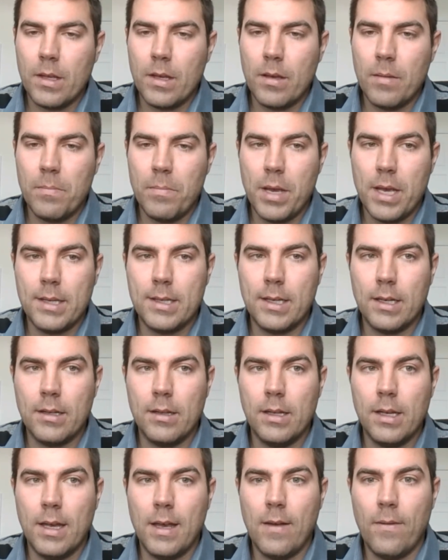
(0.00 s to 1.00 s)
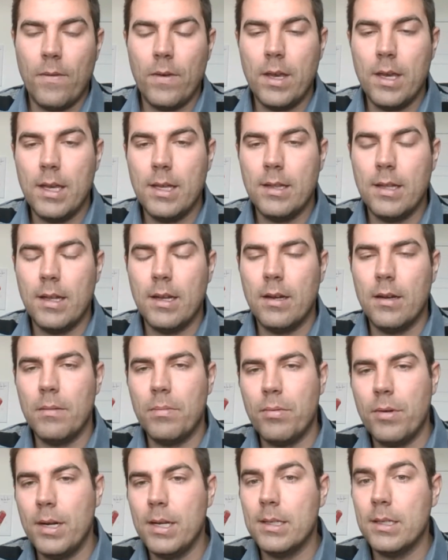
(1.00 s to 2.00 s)
basically if he didn't
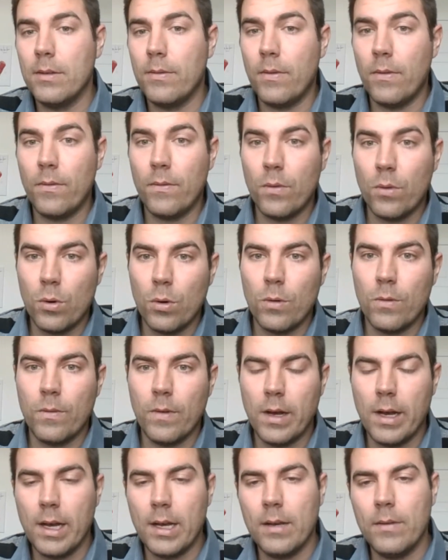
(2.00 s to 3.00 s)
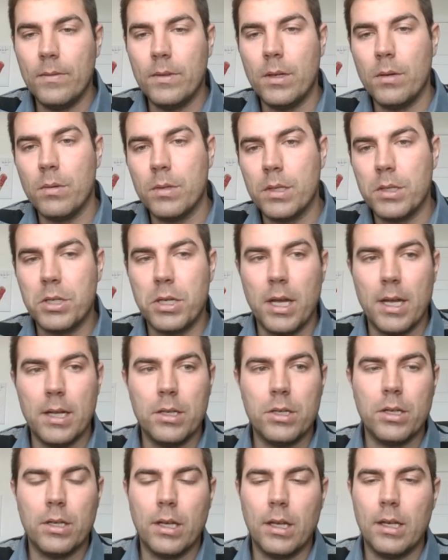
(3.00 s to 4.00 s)
appraise it for 405, there was a chance
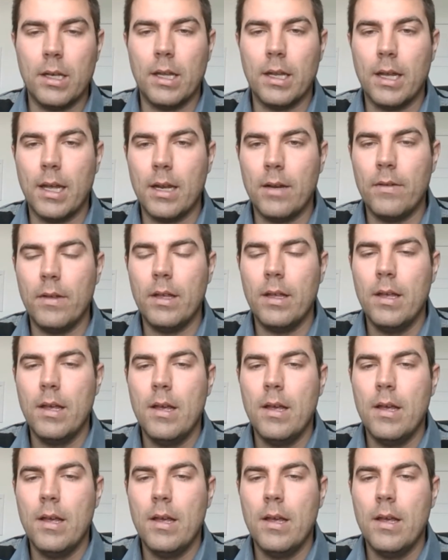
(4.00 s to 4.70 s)
she can get out of it.